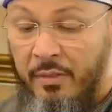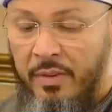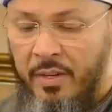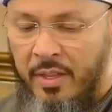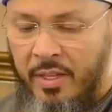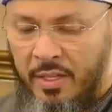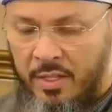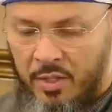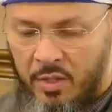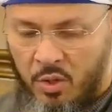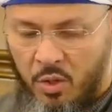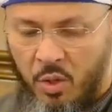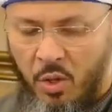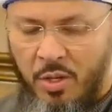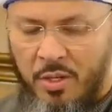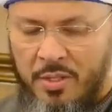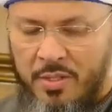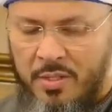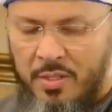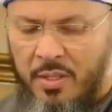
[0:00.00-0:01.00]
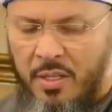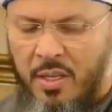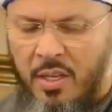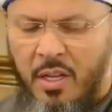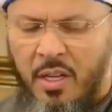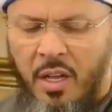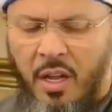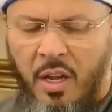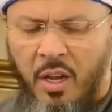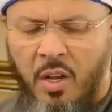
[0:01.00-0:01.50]
everything is yours.
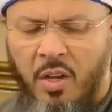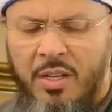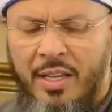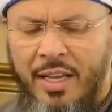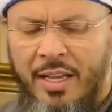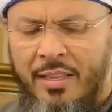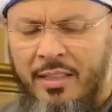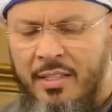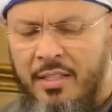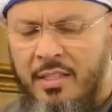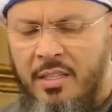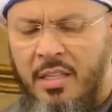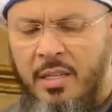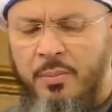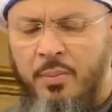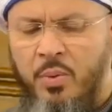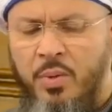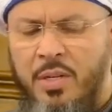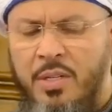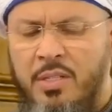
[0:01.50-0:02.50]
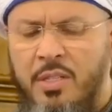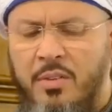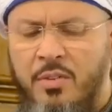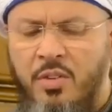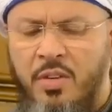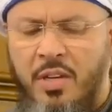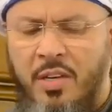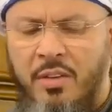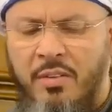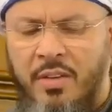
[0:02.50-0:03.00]
Look at the deep words
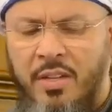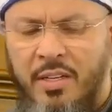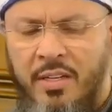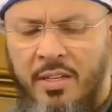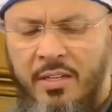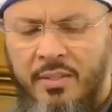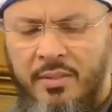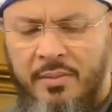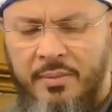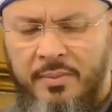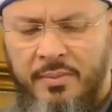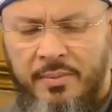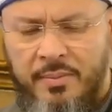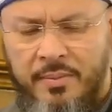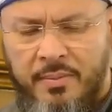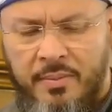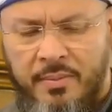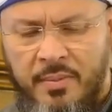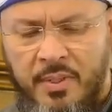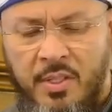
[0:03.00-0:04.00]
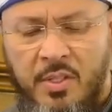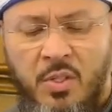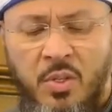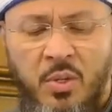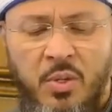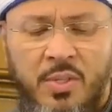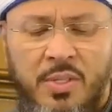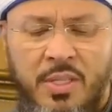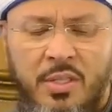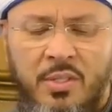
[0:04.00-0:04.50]
of Shafandi.
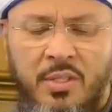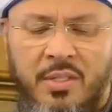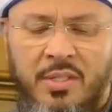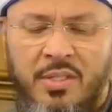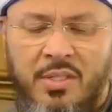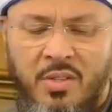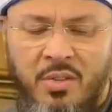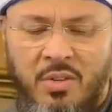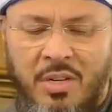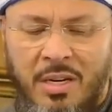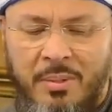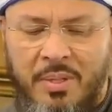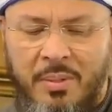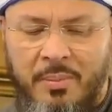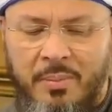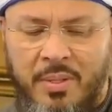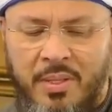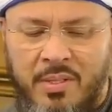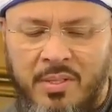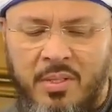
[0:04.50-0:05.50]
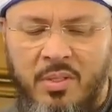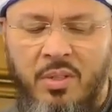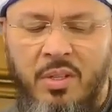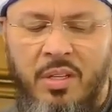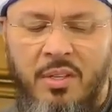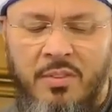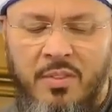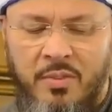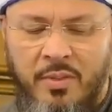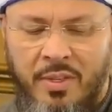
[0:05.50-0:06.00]
He's using to describe the person
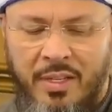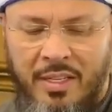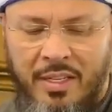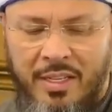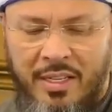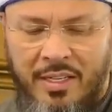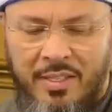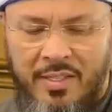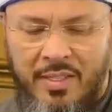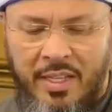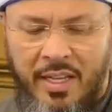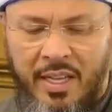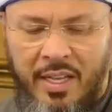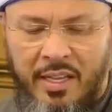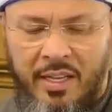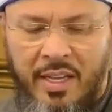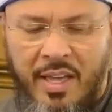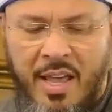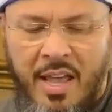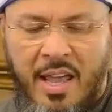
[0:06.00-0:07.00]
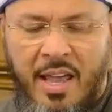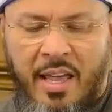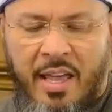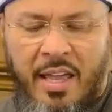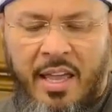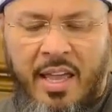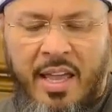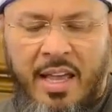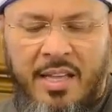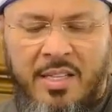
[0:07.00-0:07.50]
who lives for Allah, saying,
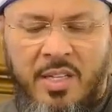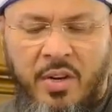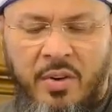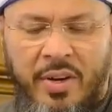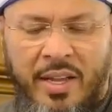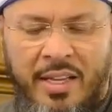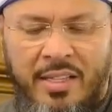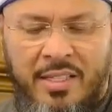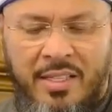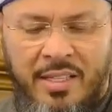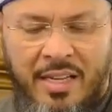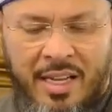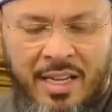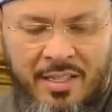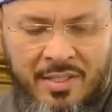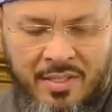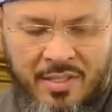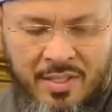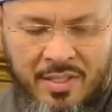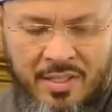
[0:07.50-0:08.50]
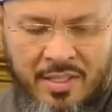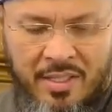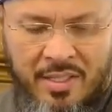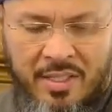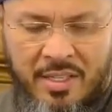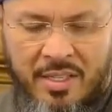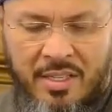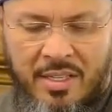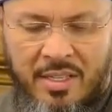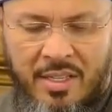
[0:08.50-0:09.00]
He has created us
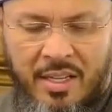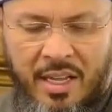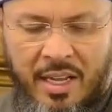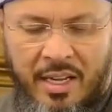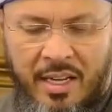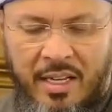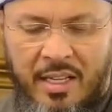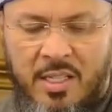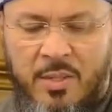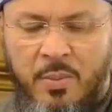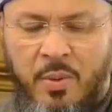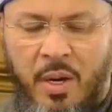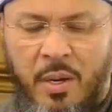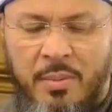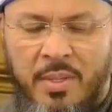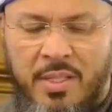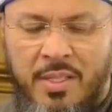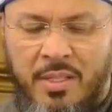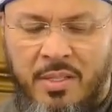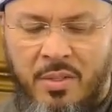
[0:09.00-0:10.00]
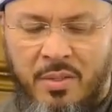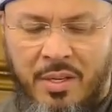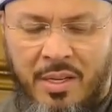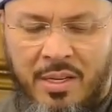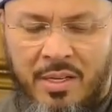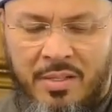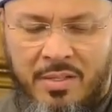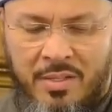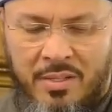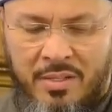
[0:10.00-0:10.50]
and He is promising
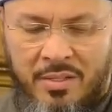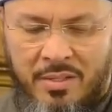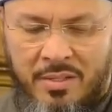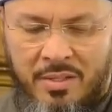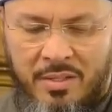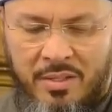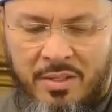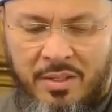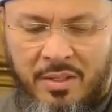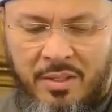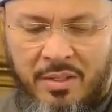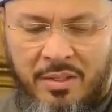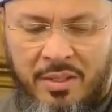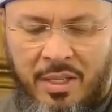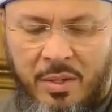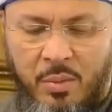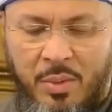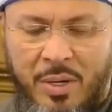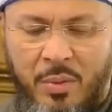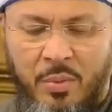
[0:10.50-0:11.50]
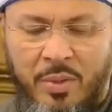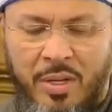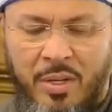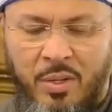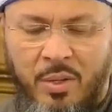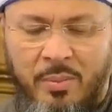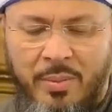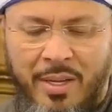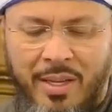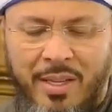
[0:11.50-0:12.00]
to us that when we are